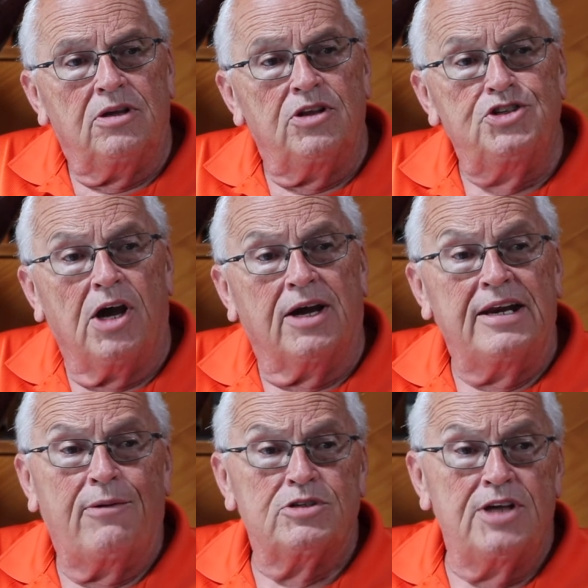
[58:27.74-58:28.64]
the jug, and
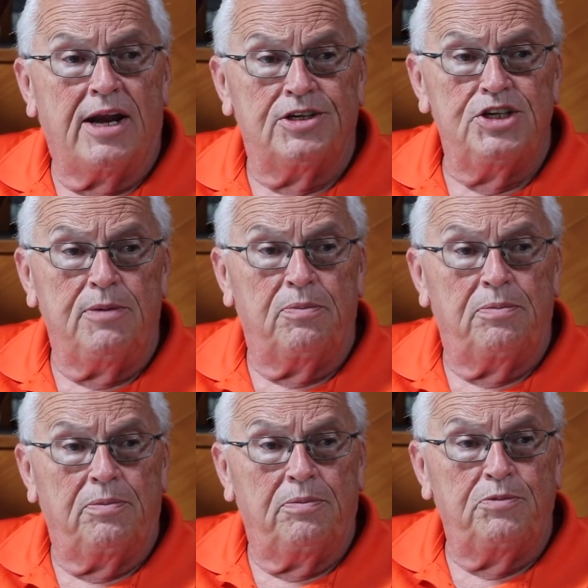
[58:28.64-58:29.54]
that was not a cheap
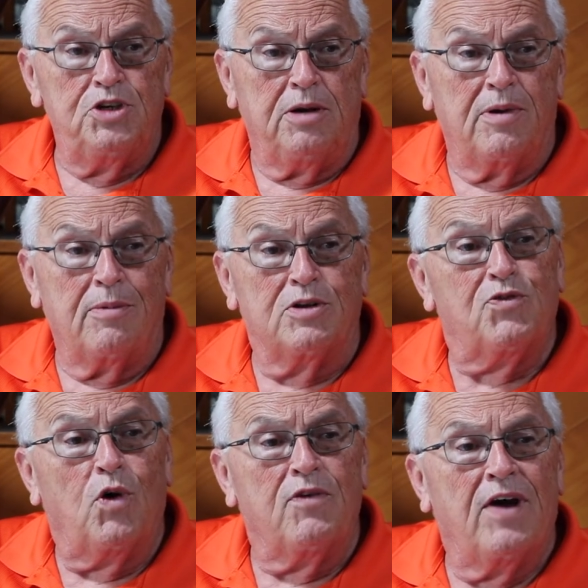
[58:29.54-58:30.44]
number. It's
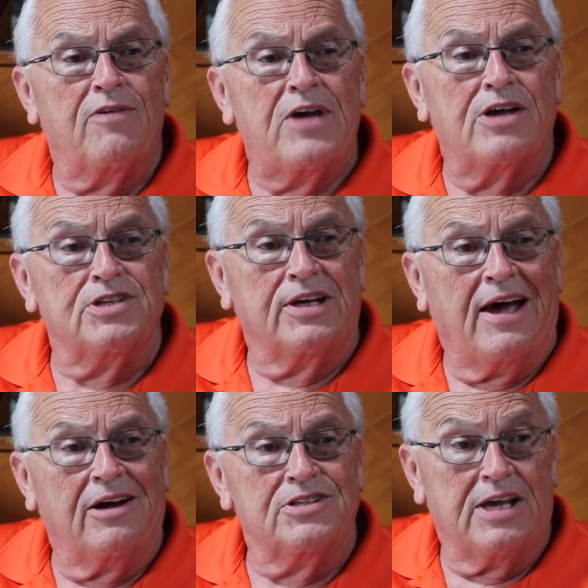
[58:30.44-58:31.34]

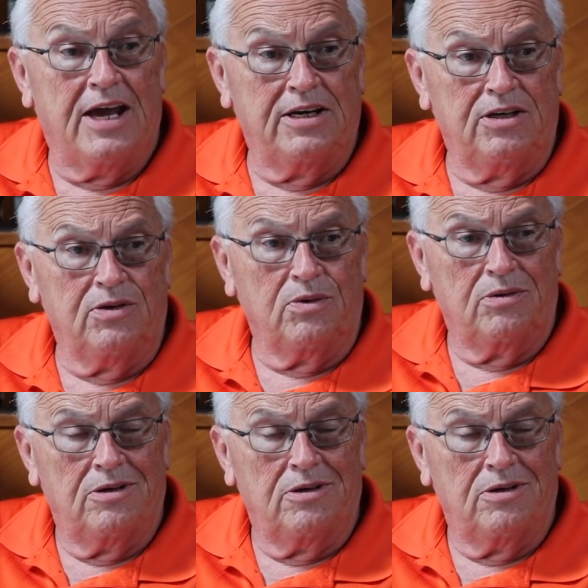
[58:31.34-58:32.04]
$45,000 they had to do.